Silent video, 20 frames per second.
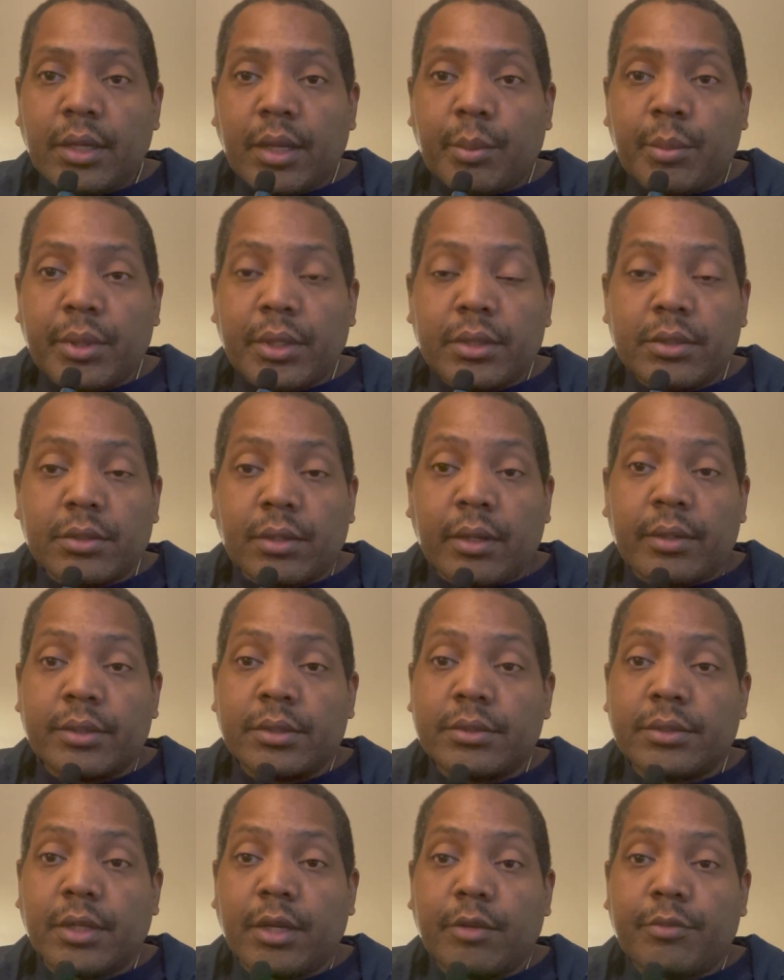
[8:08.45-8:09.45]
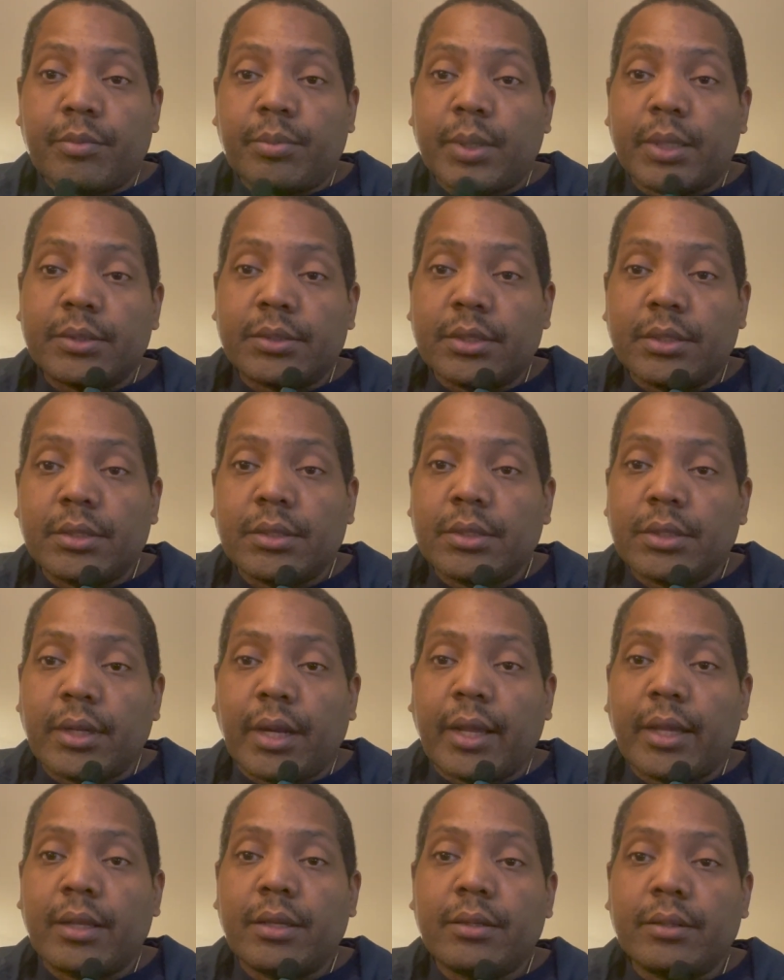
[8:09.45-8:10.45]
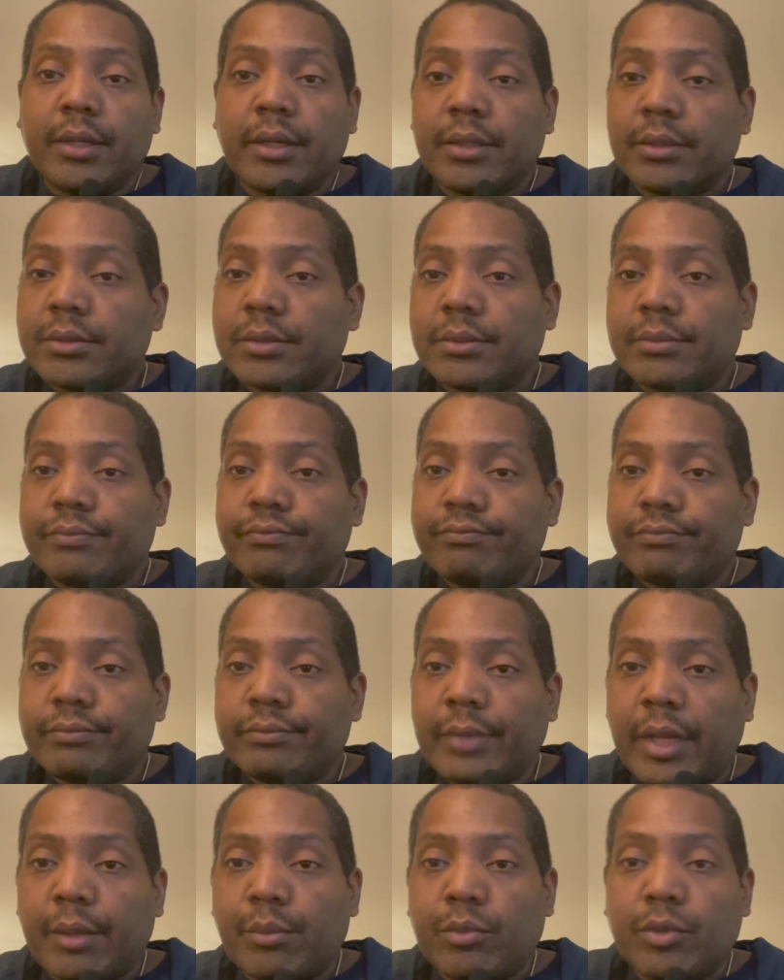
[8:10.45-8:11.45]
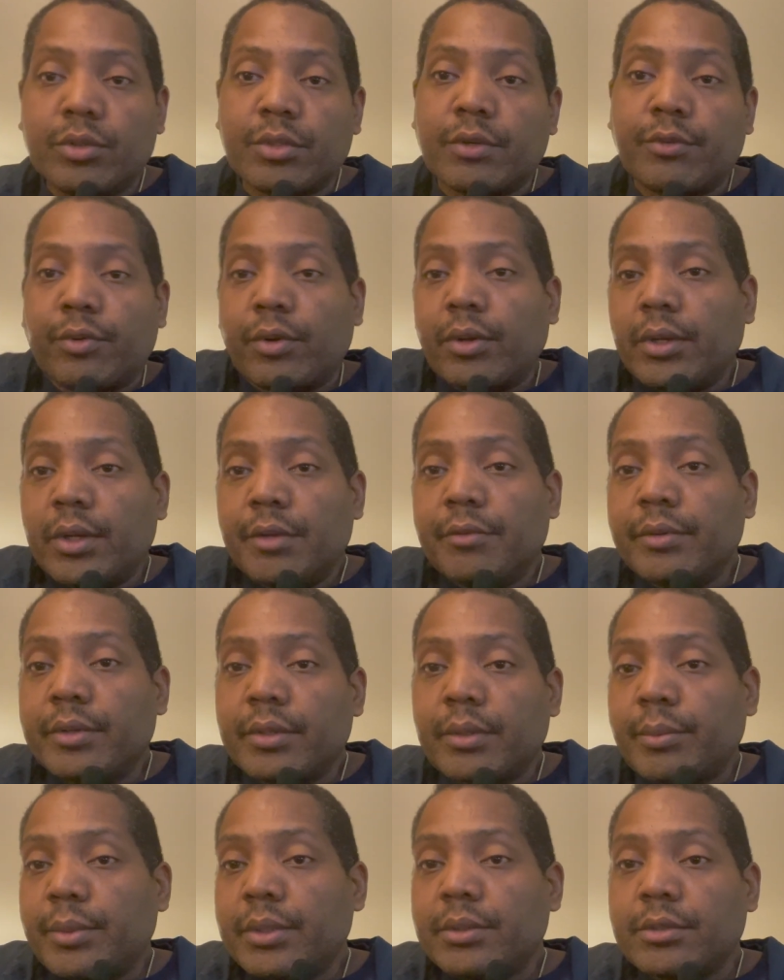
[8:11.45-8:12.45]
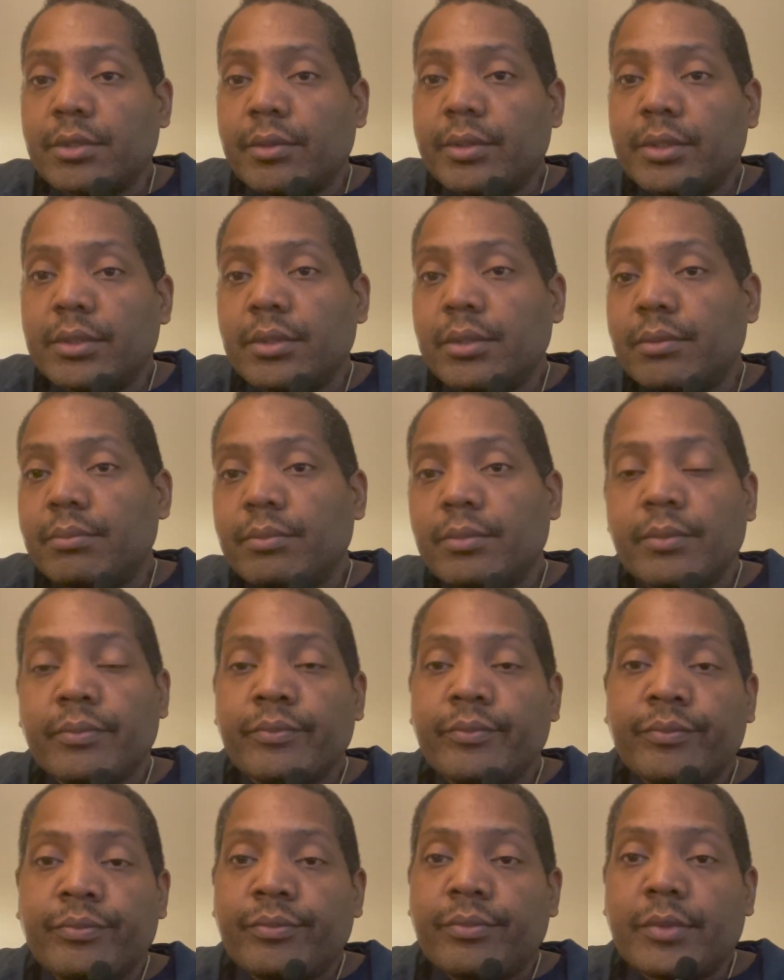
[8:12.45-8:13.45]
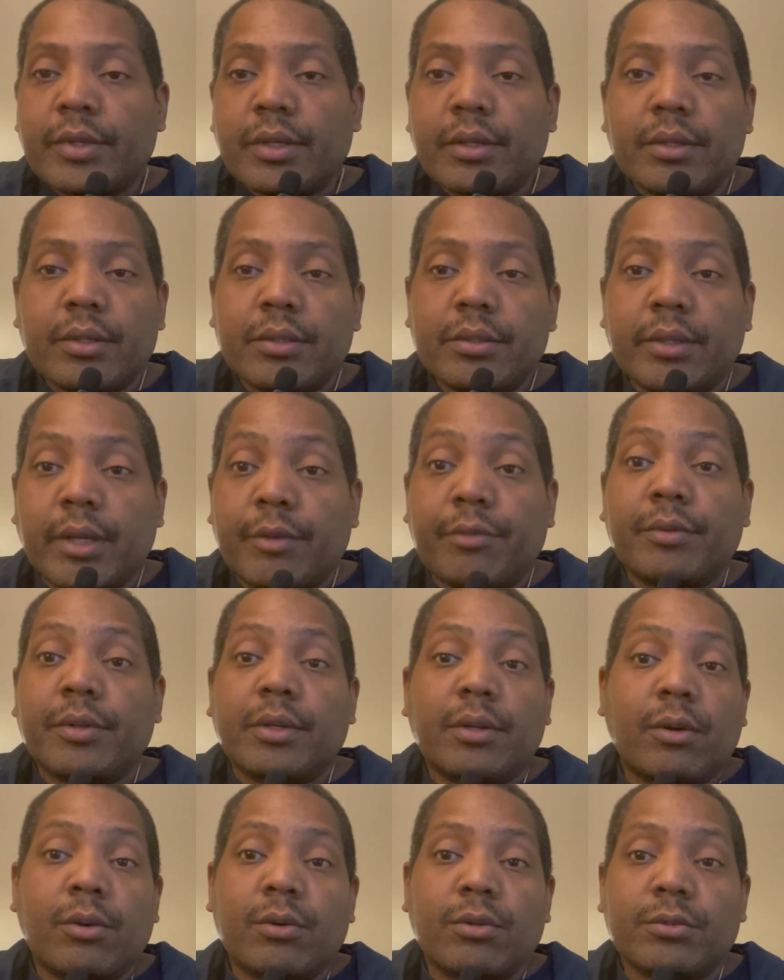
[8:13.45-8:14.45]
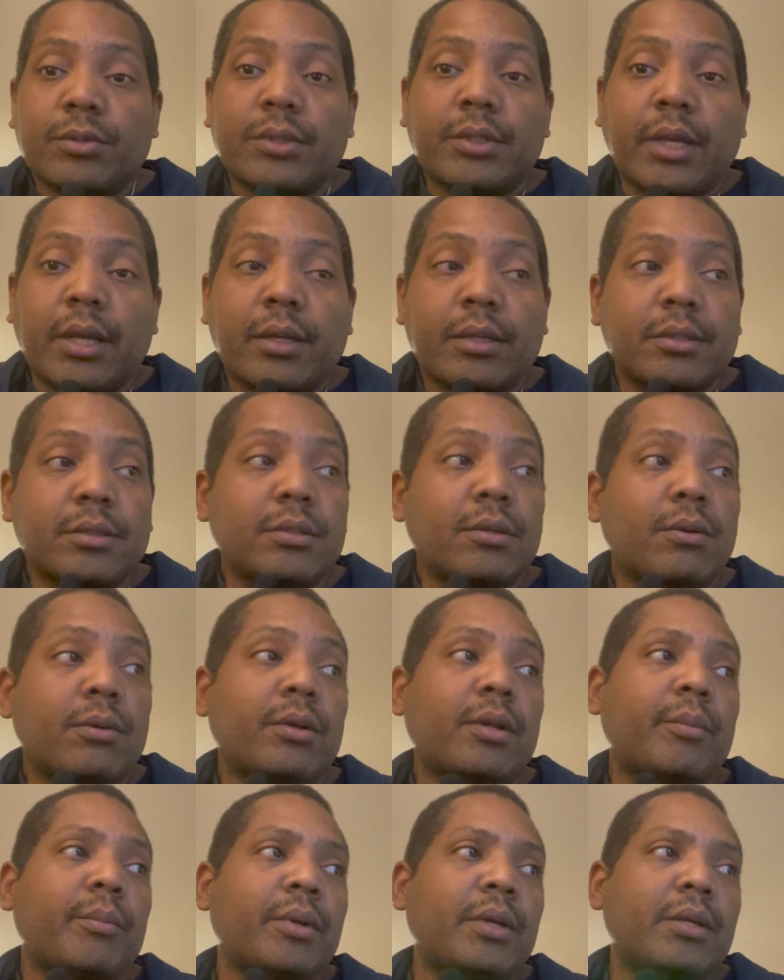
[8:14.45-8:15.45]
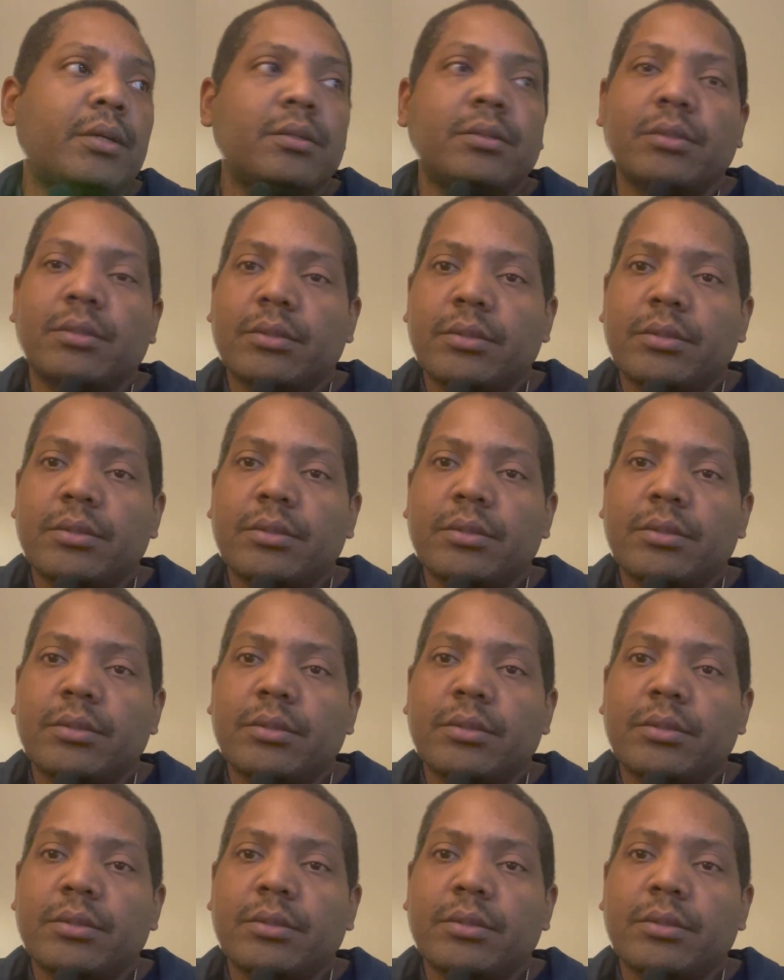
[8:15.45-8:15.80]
I mean, he's on his stuff. Plus, he does like music for a living. I mean, so he definitely knows what the heck he's doing. I mean,